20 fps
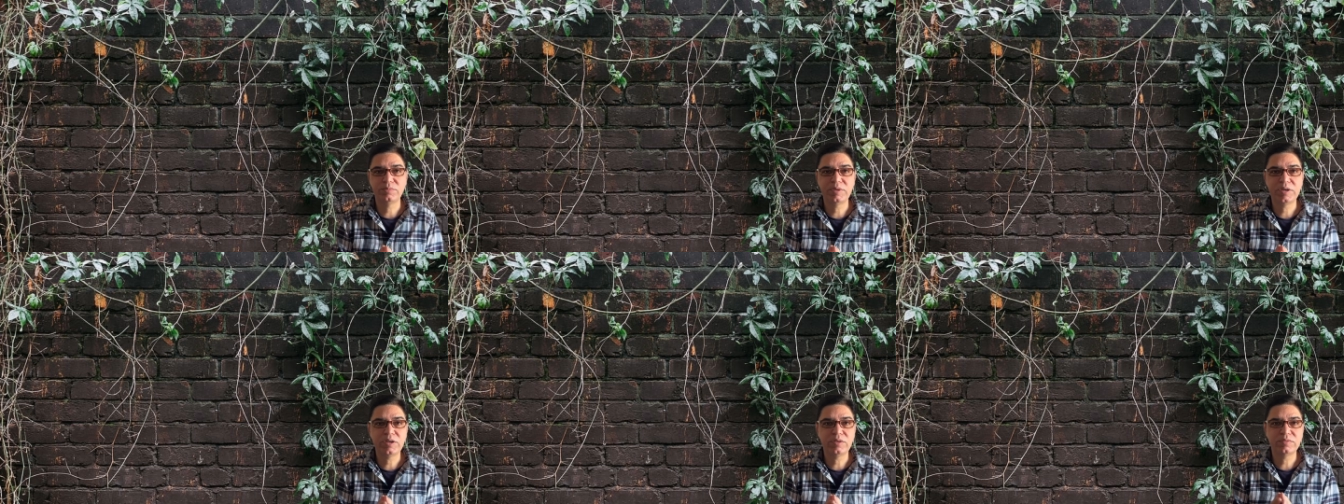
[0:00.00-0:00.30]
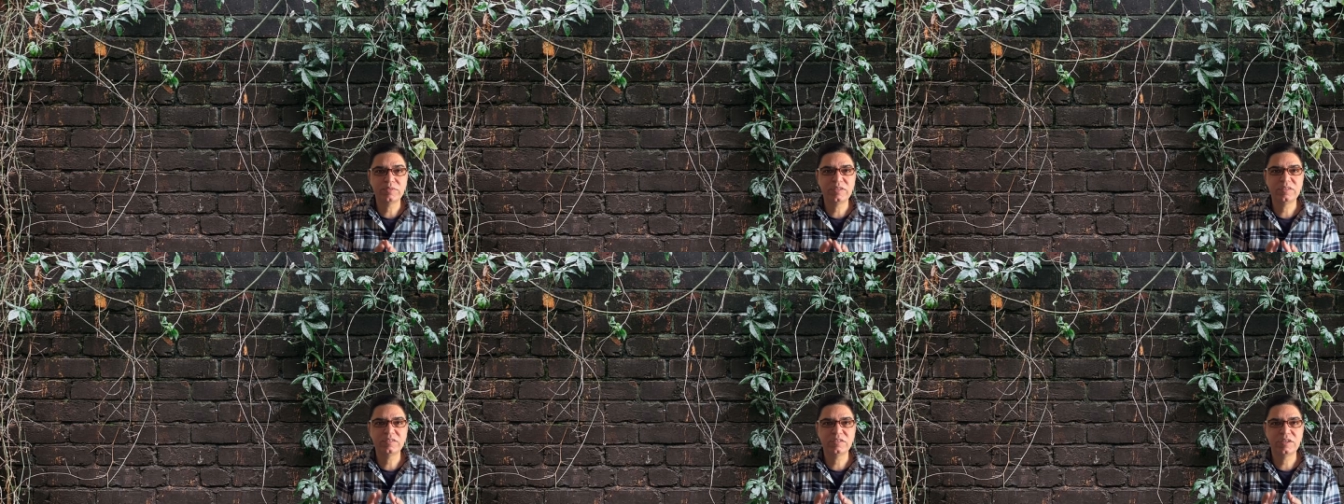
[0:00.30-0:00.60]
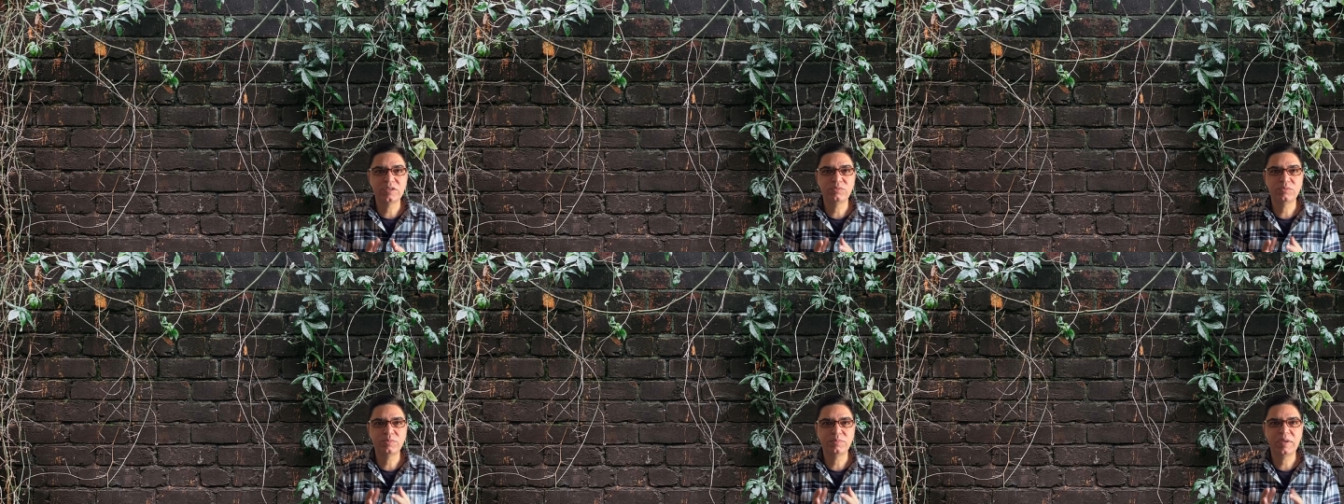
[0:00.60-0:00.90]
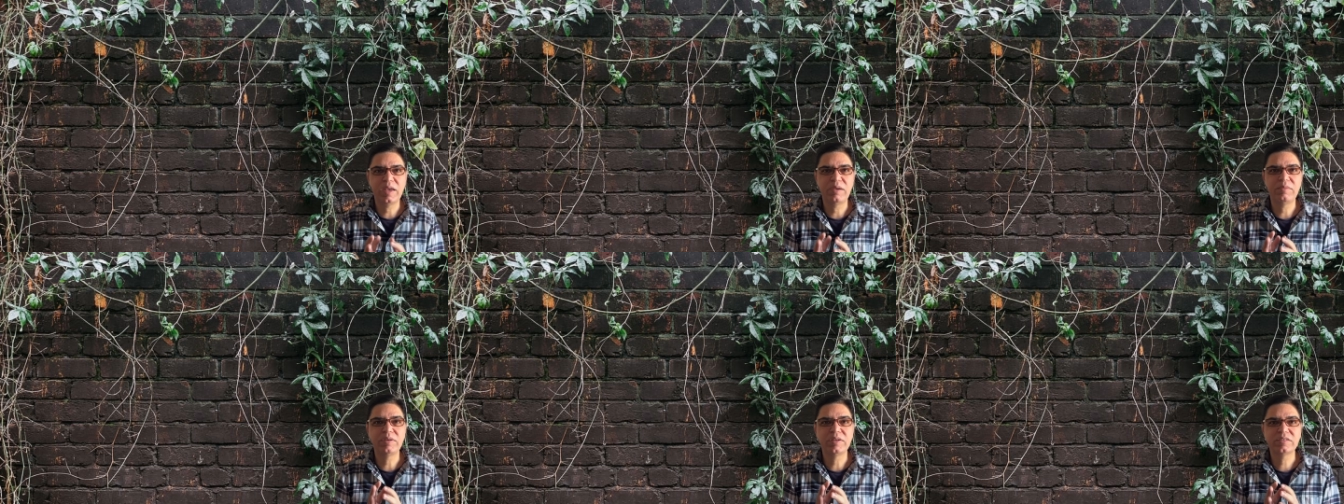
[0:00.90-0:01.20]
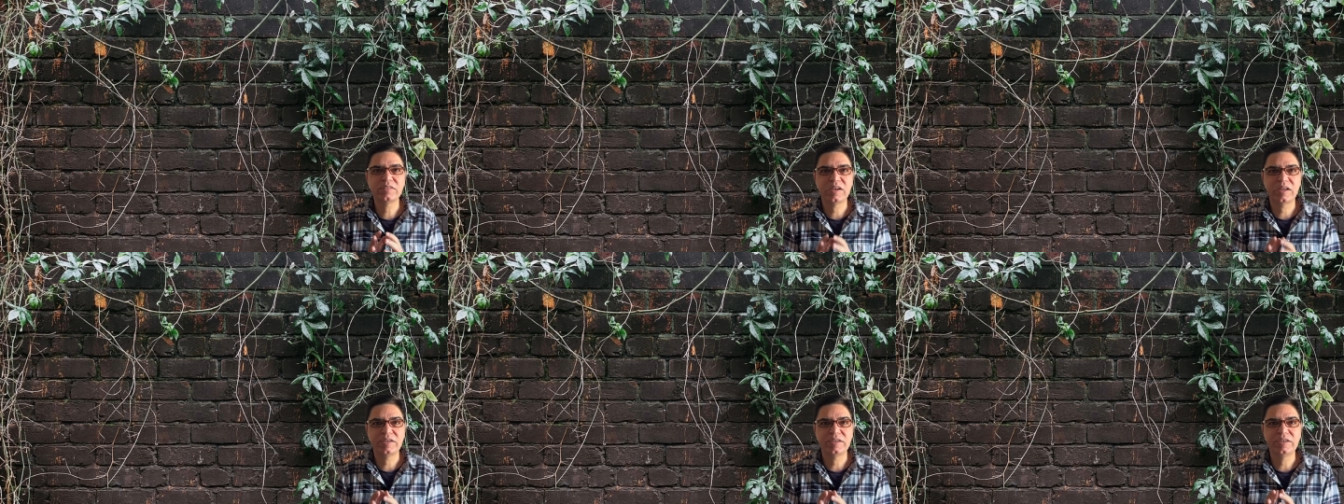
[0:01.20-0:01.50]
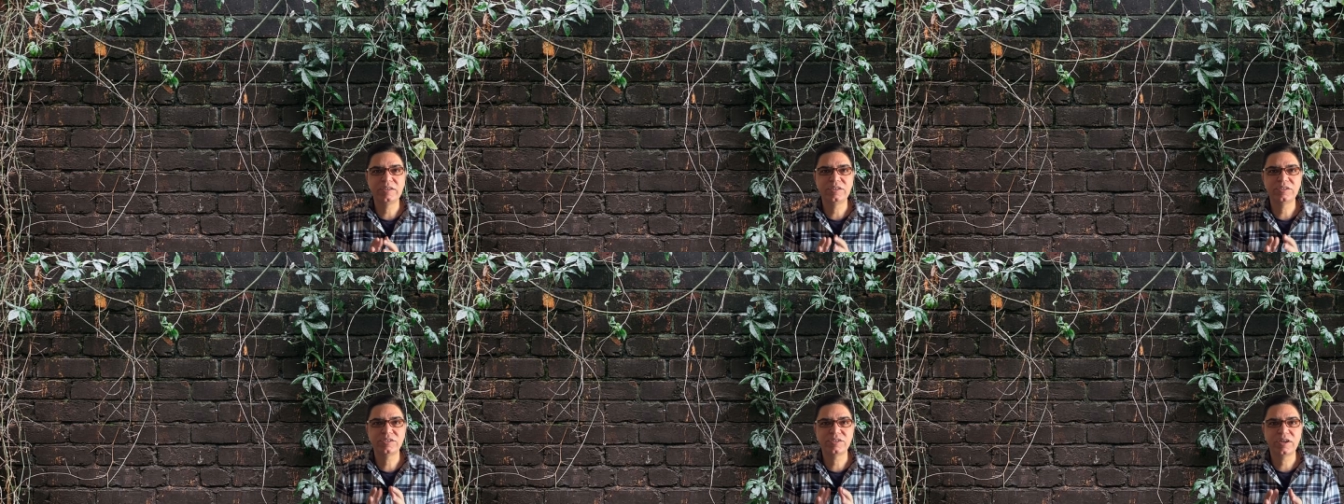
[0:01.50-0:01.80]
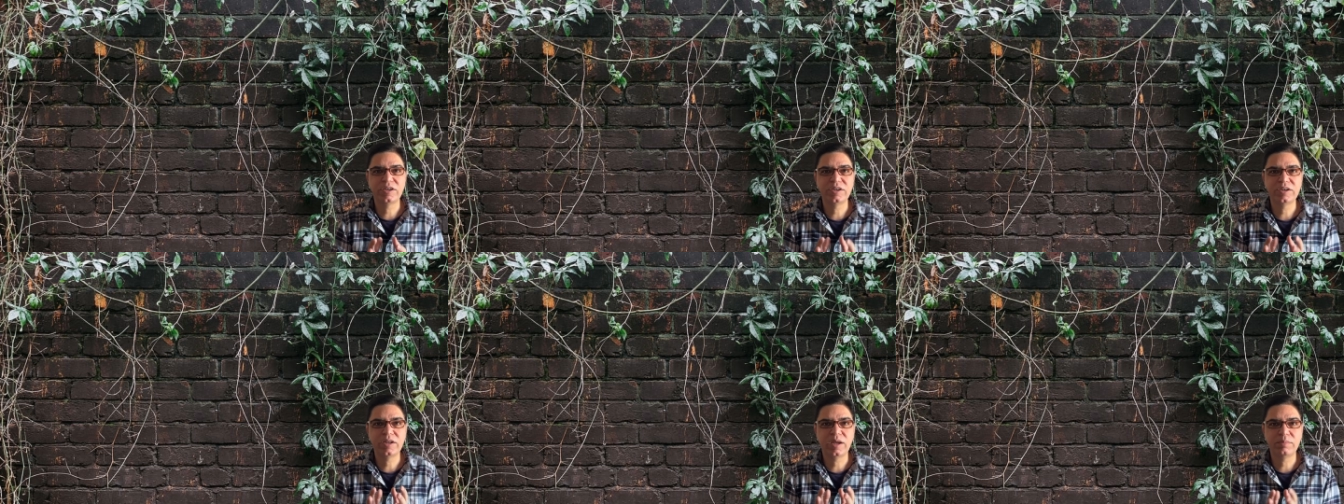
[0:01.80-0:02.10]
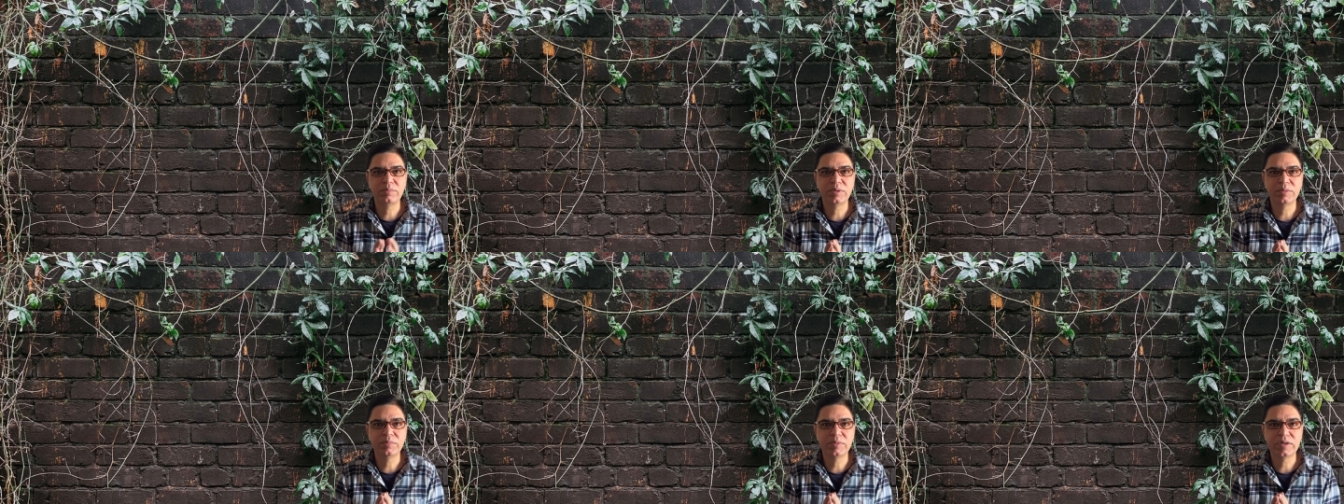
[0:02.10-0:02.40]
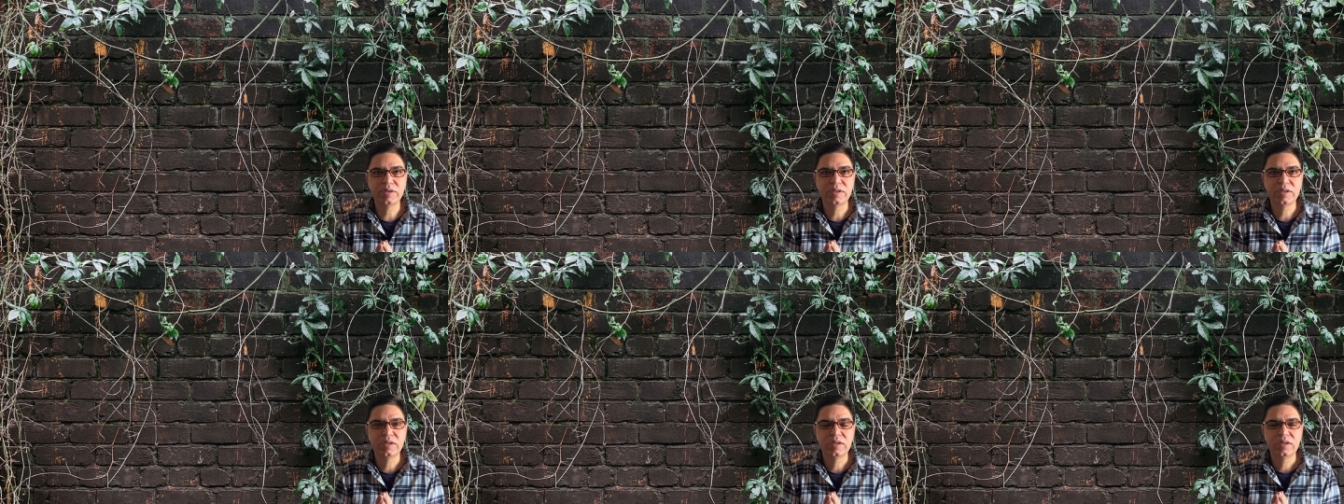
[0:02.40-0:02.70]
Many of these kids would be having slightly distended abdomen.